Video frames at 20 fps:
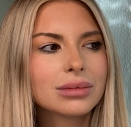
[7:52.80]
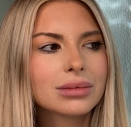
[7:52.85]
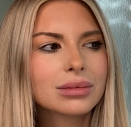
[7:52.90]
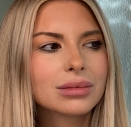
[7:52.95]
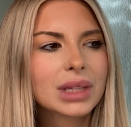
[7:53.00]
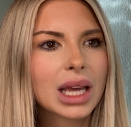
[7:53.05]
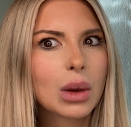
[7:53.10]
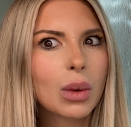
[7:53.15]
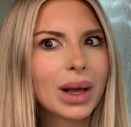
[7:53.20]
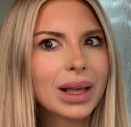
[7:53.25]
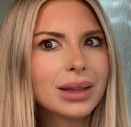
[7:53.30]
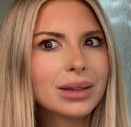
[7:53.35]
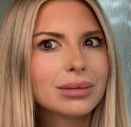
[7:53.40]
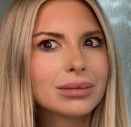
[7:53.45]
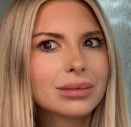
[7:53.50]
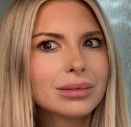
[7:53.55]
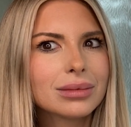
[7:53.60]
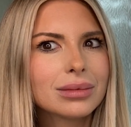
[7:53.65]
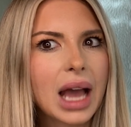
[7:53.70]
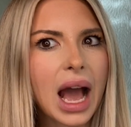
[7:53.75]
Like what?
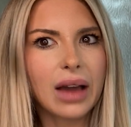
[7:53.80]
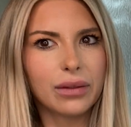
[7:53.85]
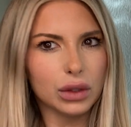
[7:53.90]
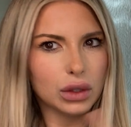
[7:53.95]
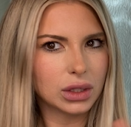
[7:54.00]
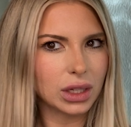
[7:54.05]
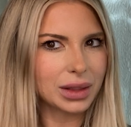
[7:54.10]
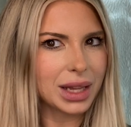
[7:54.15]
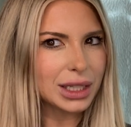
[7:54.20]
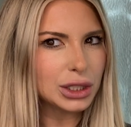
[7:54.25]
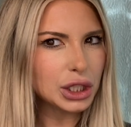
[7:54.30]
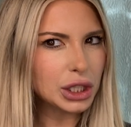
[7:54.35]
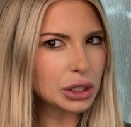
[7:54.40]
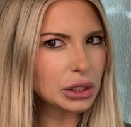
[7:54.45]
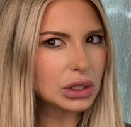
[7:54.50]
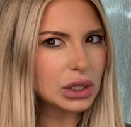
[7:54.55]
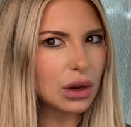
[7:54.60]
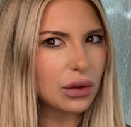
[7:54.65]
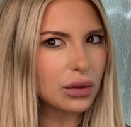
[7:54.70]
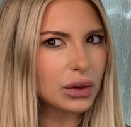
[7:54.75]
Have you done that to
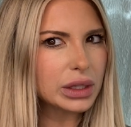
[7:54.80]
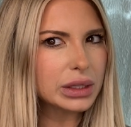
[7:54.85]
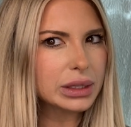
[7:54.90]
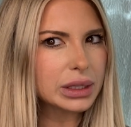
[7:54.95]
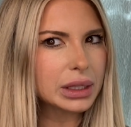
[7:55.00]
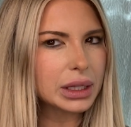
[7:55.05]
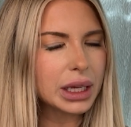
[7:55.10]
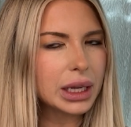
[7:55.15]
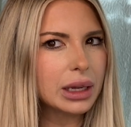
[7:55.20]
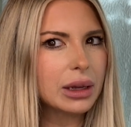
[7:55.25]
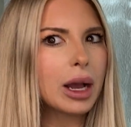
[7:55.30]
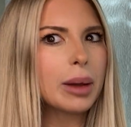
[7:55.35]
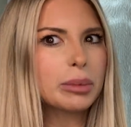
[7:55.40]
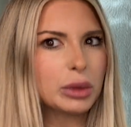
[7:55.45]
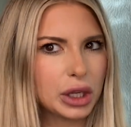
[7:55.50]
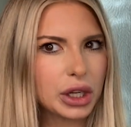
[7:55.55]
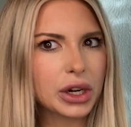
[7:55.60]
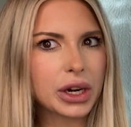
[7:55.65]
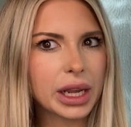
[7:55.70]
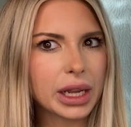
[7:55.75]
yourself recently? I'm
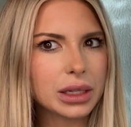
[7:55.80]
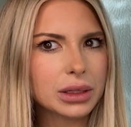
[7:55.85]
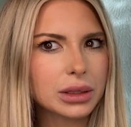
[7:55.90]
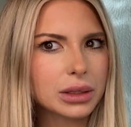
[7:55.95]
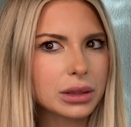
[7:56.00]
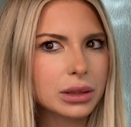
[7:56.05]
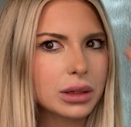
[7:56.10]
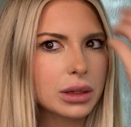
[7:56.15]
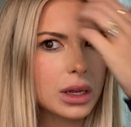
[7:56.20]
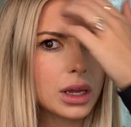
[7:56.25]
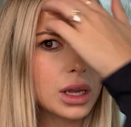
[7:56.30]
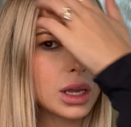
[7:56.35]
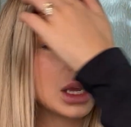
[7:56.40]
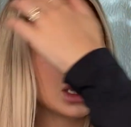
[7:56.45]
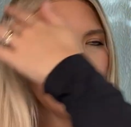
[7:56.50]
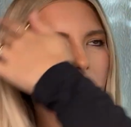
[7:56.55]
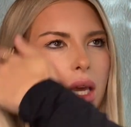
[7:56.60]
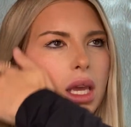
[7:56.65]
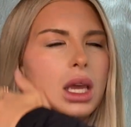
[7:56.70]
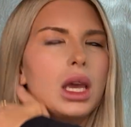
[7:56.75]
curious.
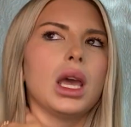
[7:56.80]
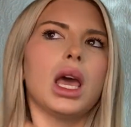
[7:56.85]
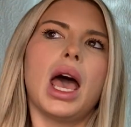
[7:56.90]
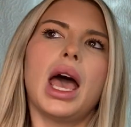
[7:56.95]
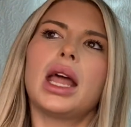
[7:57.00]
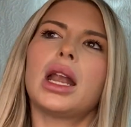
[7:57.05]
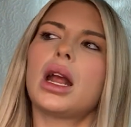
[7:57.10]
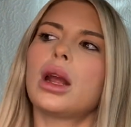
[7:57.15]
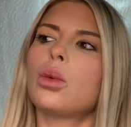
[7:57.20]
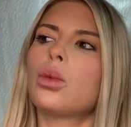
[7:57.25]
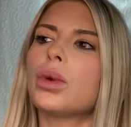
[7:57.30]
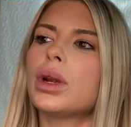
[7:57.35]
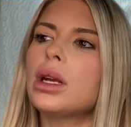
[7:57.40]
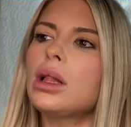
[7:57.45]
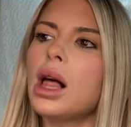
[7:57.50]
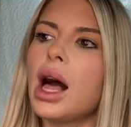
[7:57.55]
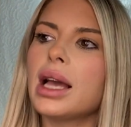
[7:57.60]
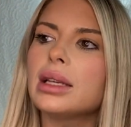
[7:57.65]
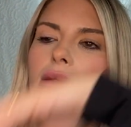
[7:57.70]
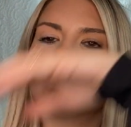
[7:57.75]
And I
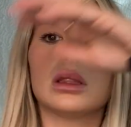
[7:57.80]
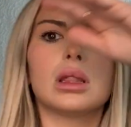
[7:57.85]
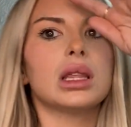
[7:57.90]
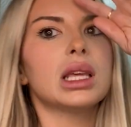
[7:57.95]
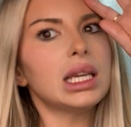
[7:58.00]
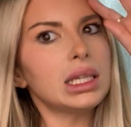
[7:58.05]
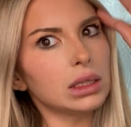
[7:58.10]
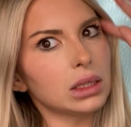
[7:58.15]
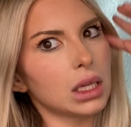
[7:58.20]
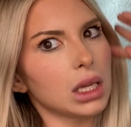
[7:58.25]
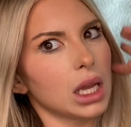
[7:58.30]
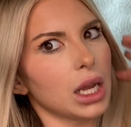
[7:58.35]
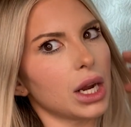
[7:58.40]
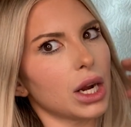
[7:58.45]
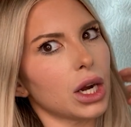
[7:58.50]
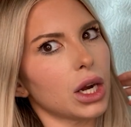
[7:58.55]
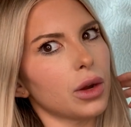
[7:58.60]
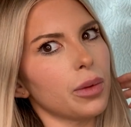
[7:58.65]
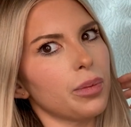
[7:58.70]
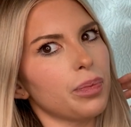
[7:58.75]
realized this
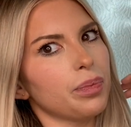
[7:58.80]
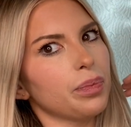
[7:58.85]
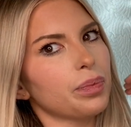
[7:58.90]
year,